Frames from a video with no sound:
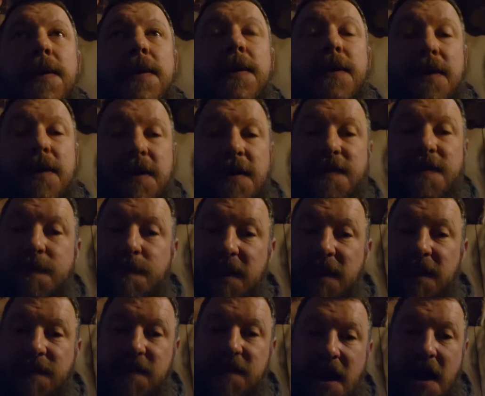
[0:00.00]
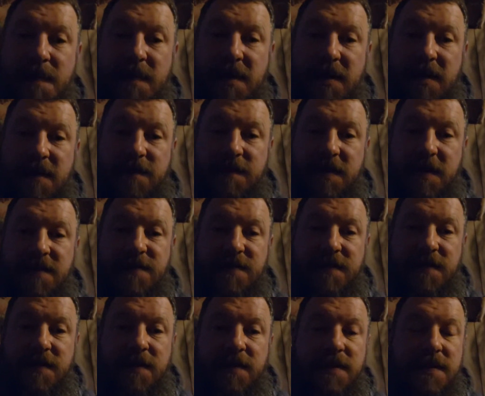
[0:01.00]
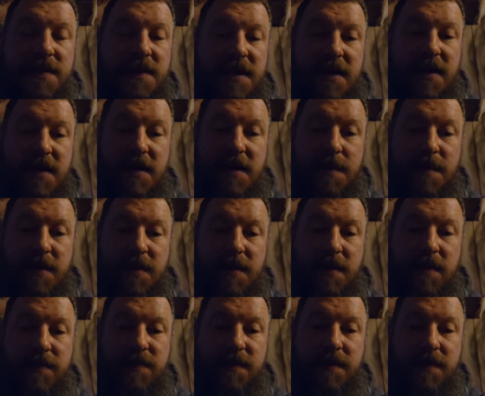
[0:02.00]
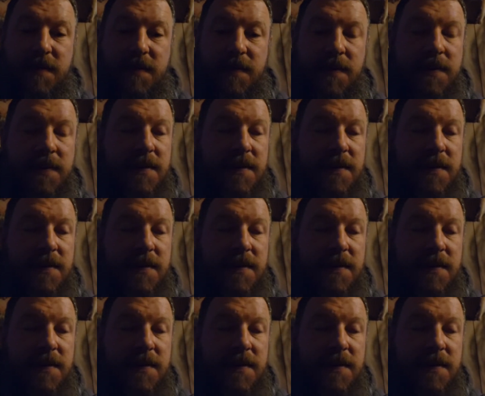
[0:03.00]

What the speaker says: there's a big trapping convention that I'm going to go to.